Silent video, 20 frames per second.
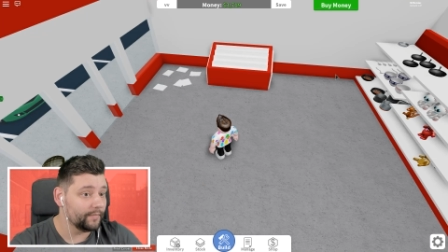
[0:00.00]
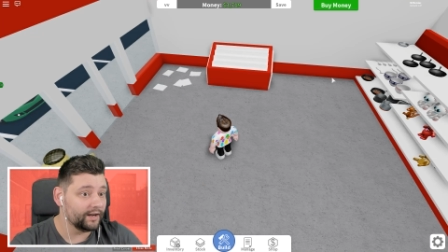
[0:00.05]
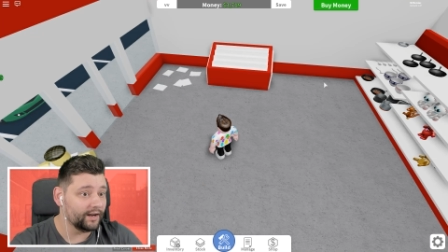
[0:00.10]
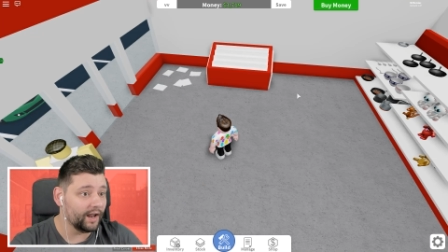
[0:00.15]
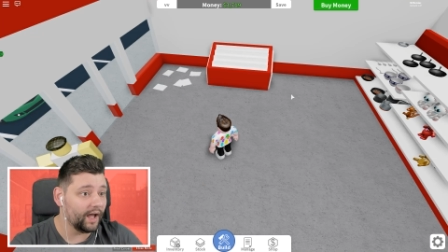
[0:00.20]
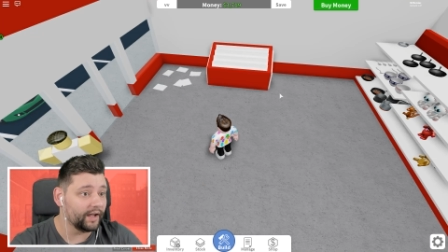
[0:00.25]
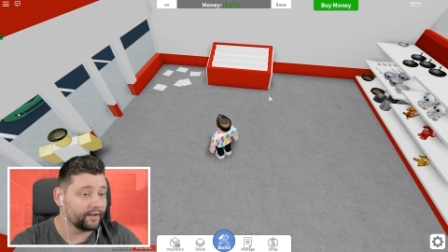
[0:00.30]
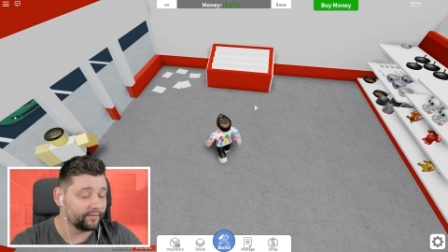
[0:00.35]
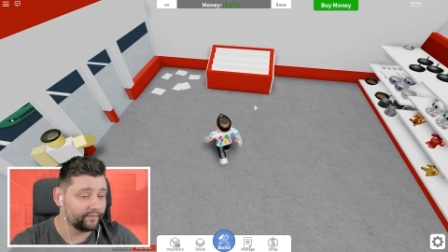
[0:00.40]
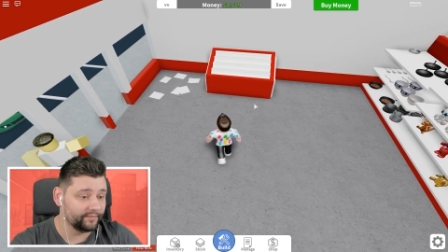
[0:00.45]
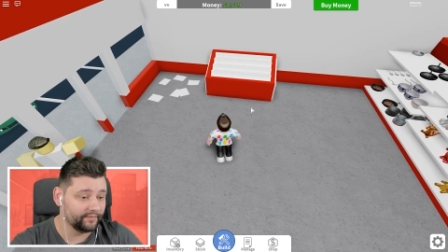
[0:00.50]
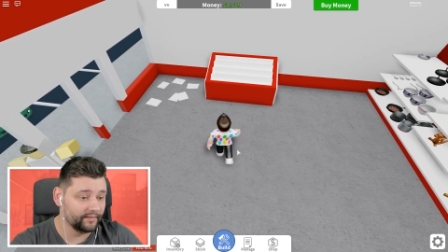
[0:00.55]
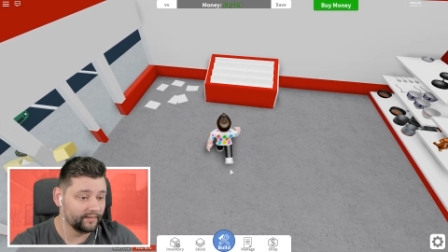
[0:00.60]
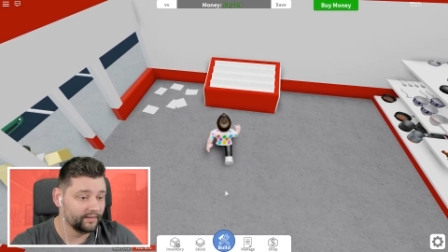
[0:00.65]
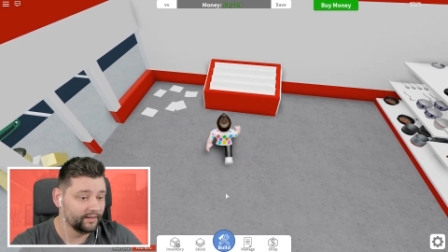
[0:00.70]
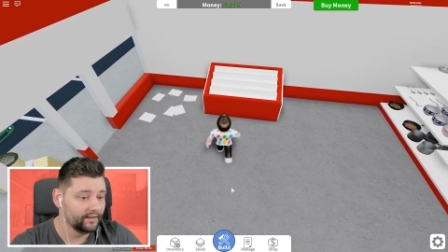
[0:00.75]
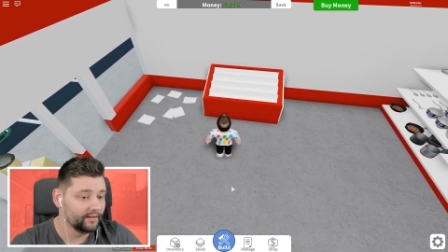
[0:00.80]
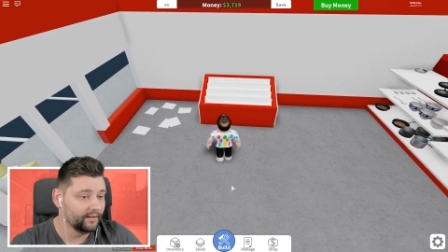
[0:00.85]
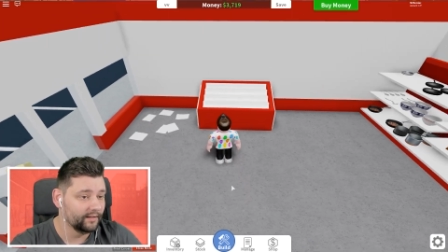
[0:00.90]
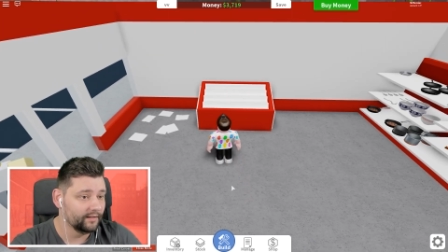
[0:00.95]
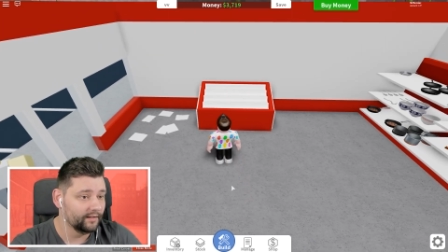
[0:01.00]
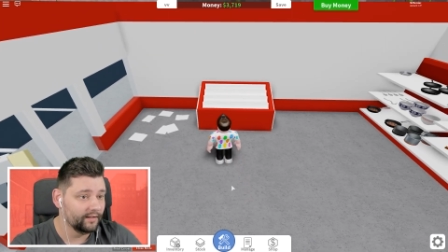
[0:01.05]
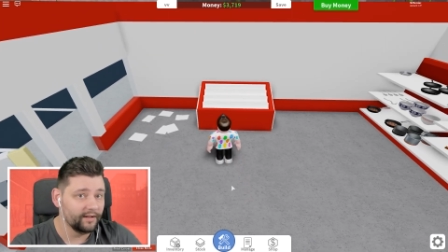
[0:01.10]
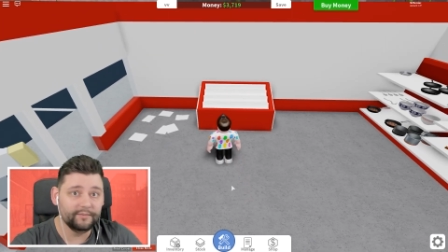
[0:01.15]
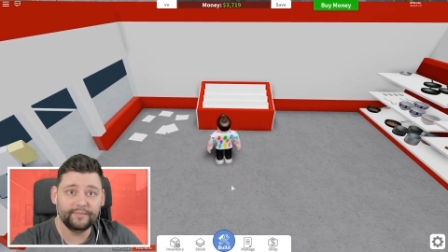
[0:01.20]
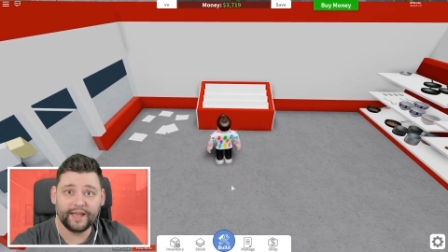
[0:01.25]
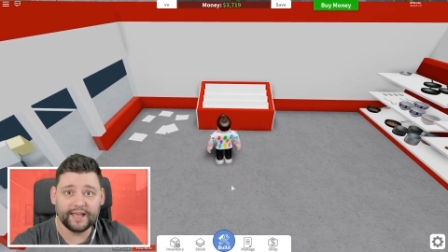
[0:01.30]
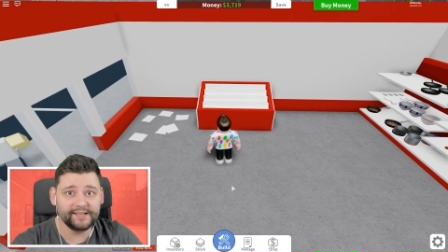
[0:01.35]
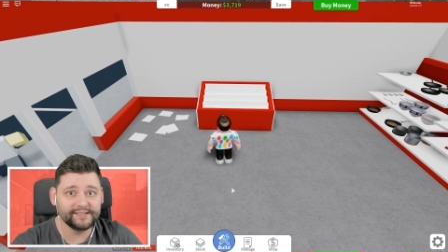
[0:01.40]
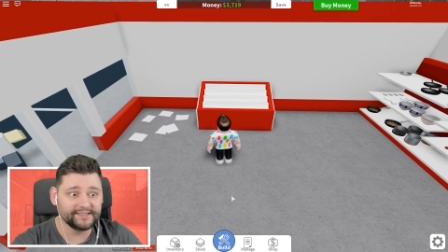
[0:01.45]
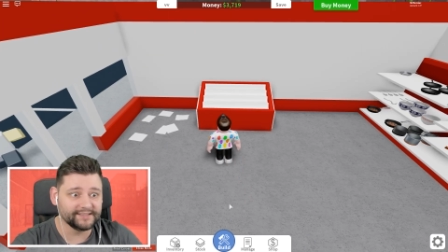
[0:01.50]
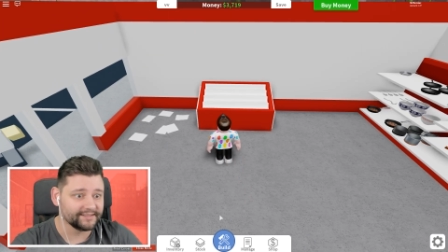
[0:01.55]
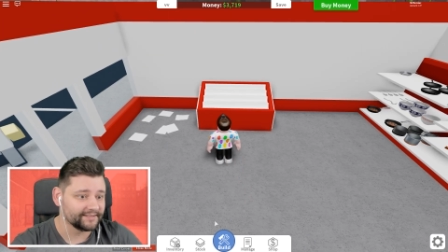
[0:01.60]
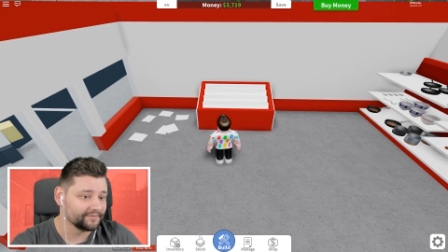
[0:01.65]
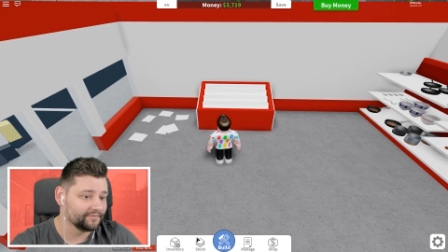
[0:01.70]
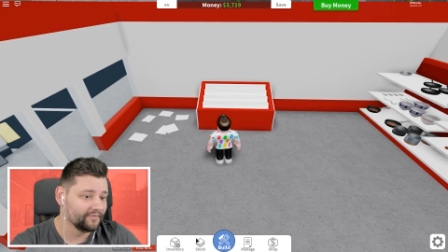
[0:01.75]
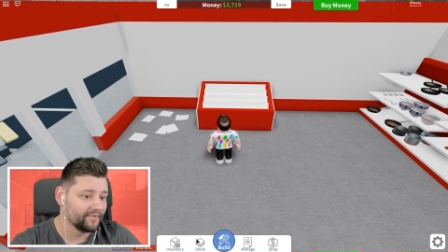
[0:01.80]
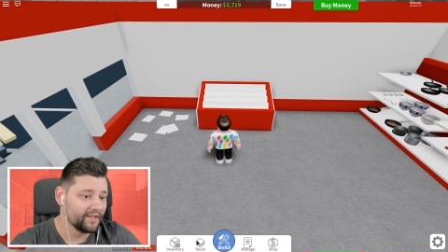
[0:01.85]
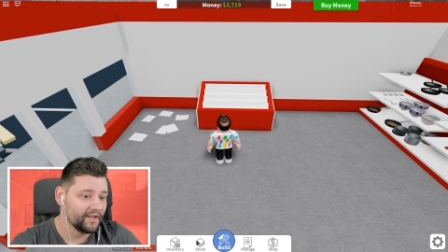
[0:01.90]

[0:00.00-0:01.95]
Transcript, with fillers: in my life. Amazing.